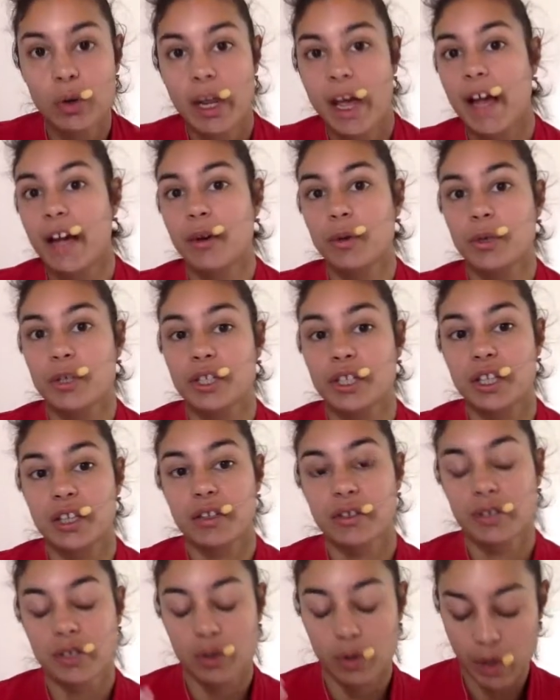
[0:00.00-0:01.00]
language
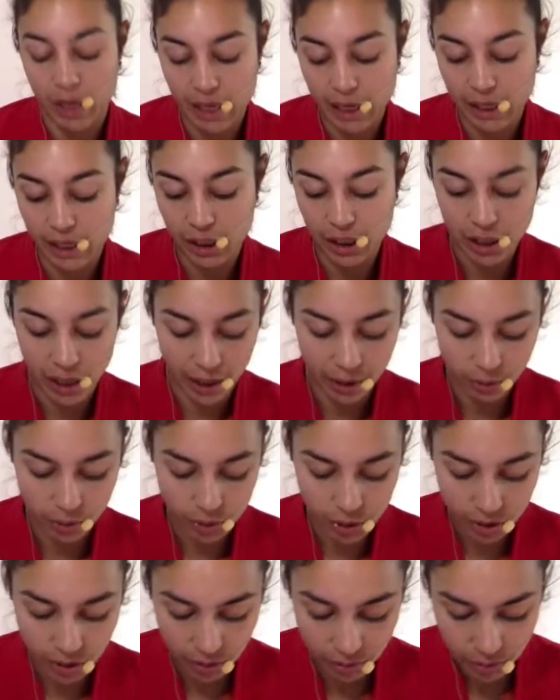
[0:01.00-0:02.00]
skills, your English
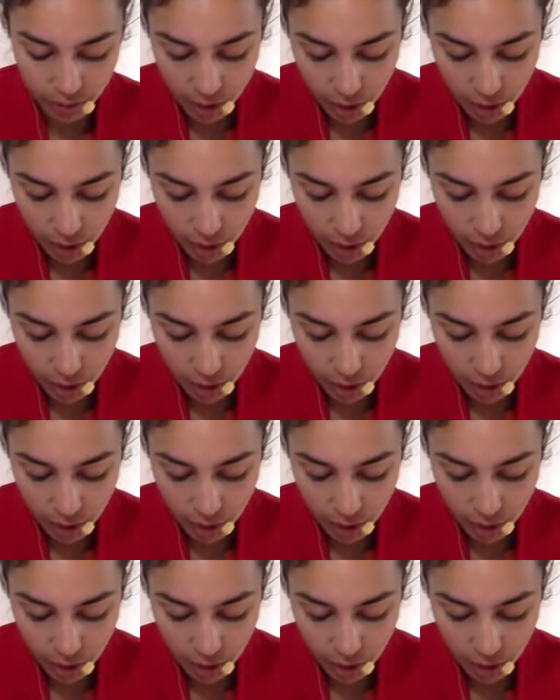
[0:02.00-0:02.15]
language skills.